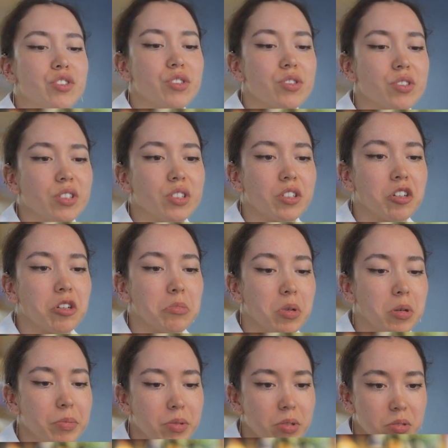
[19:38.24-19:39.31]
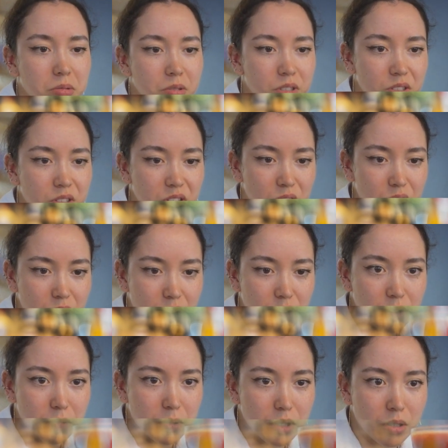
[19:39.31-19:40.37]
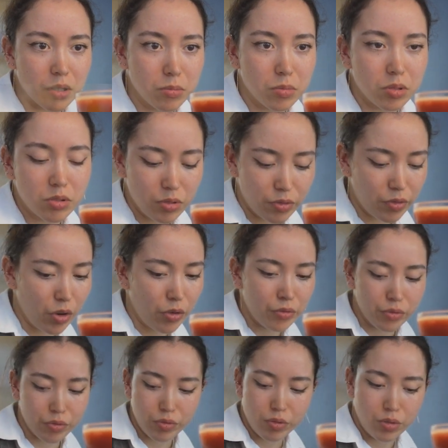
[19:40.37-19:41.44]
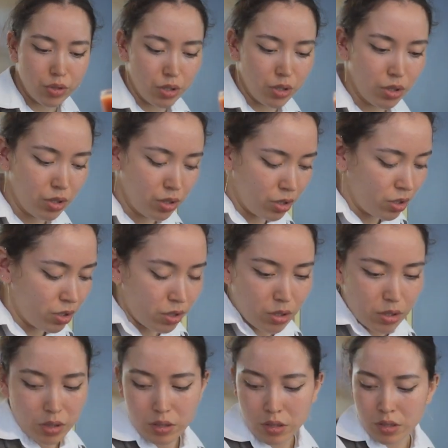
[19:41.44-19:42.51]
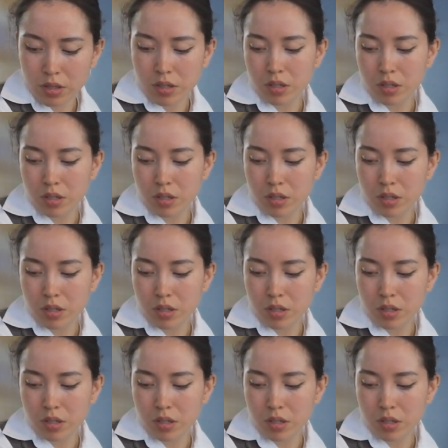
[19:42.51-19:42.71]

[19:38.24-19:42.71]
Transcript: and where we're not going to be setting off the alarms. But some of the photos actually turned out really good.